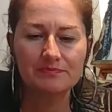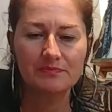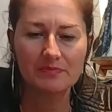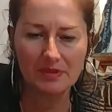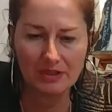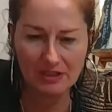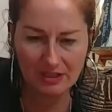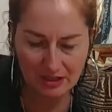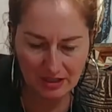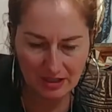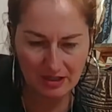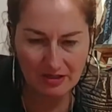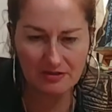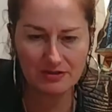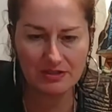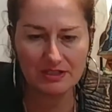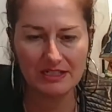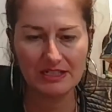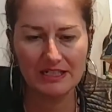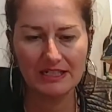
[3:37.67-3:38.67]
Power
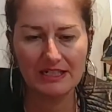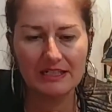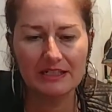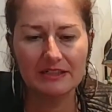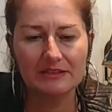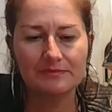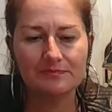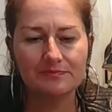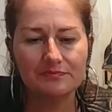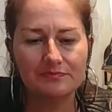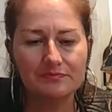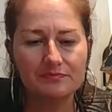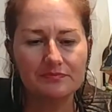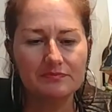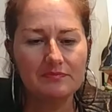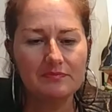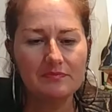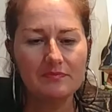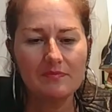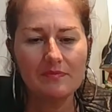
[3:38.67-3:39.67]
on.
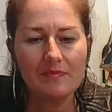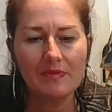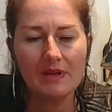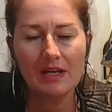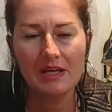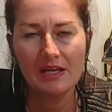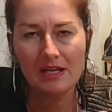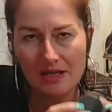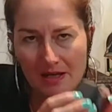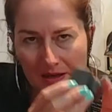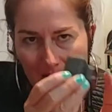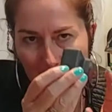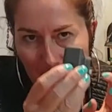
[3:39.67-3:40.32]
2 beeps.